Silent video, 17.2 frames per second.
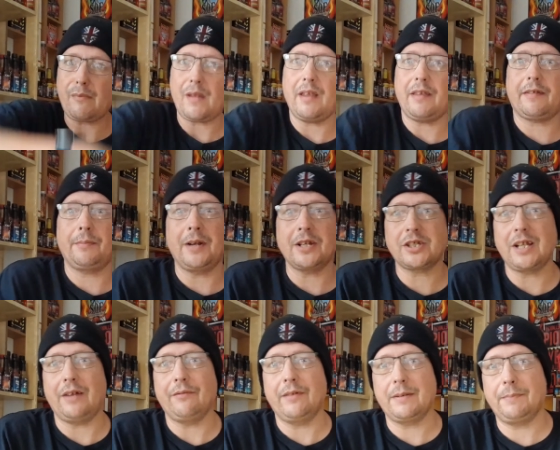Smash
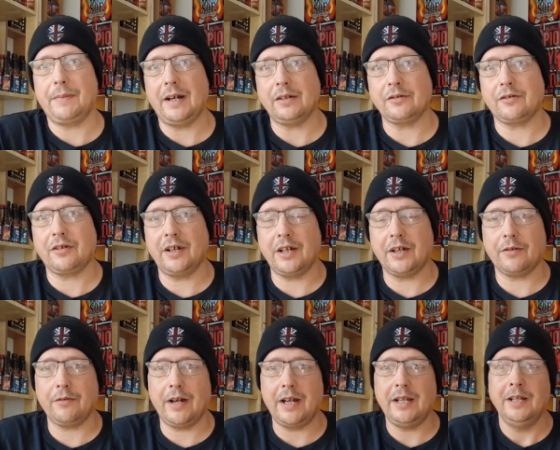that red button, turn it
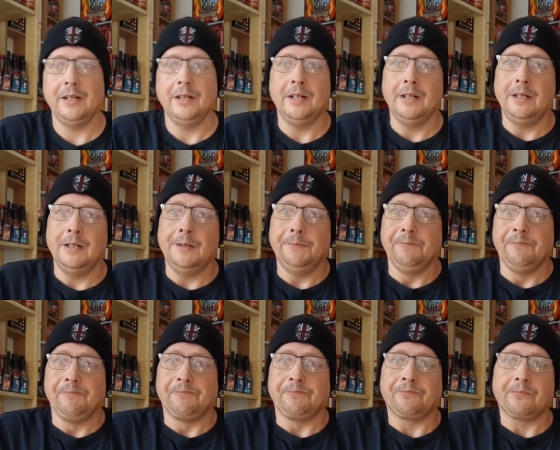grey.
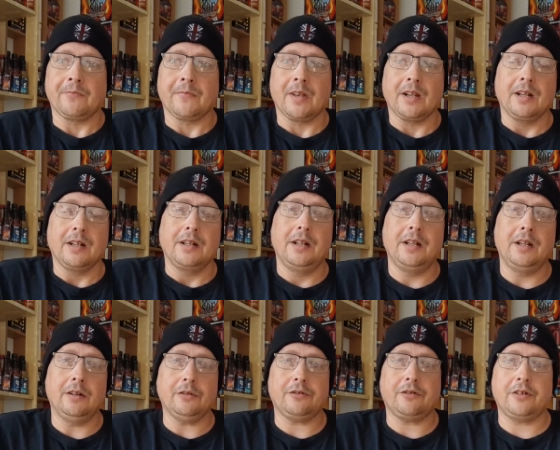You
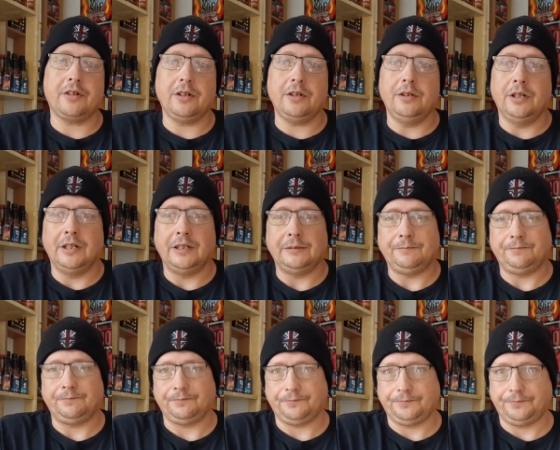know what to do.
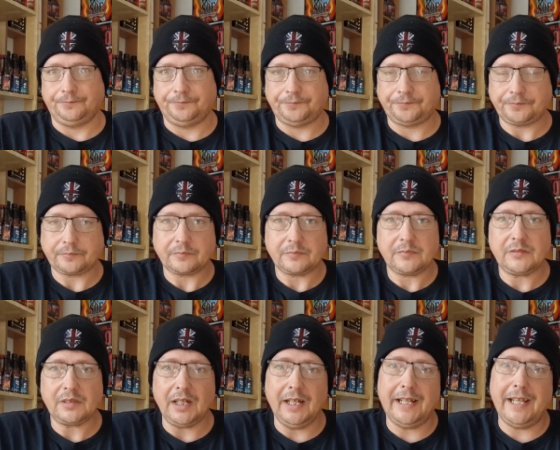
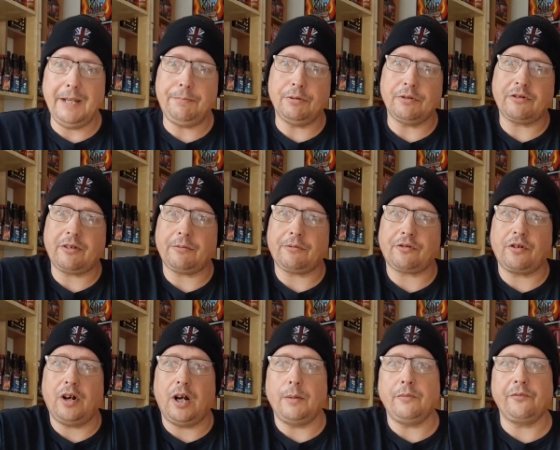Keep on
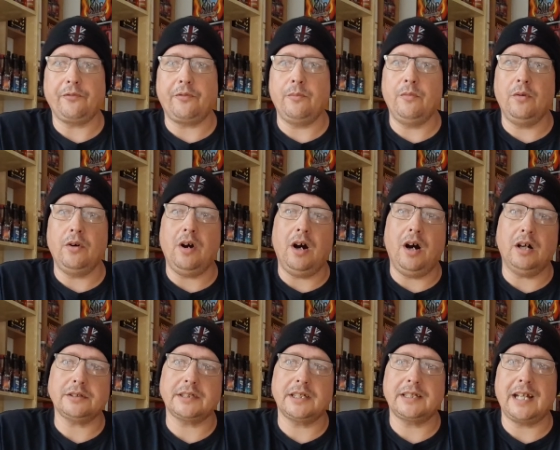subscribing for more
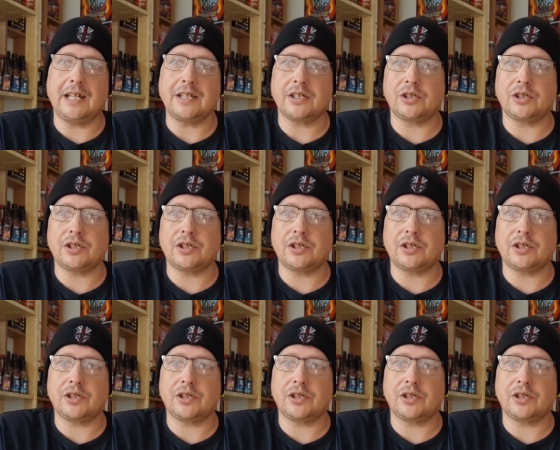artisan